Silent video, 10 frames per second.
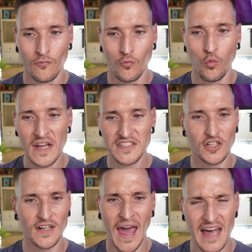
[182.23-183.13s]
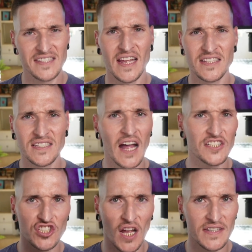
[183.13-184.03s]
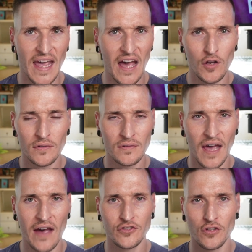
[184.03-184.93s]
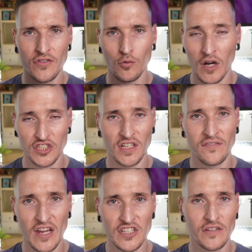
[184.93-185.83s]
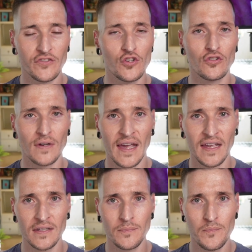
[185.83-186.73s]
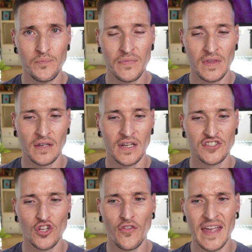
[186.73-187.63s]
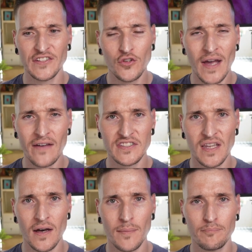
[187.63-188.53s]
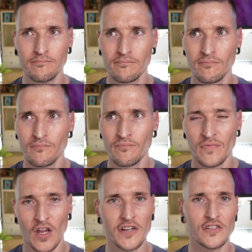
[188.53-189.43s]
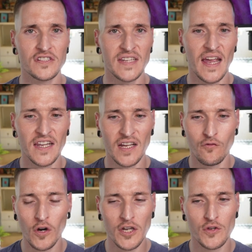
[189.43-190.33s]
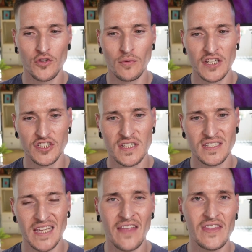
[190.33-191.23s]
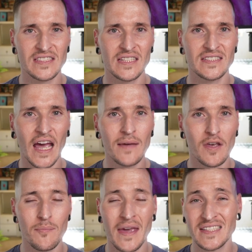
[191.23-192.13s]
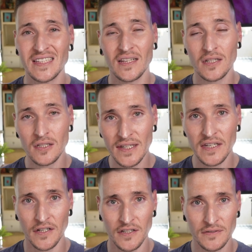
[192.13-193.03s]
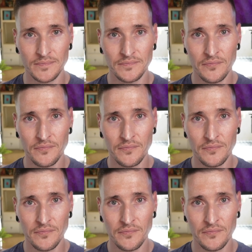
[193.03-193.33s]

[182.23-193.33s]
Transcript: Western assets got shut down after the Russian invasion of Ukraine. And so they do have some understanding of working with the Russians, and this indictment makes it clear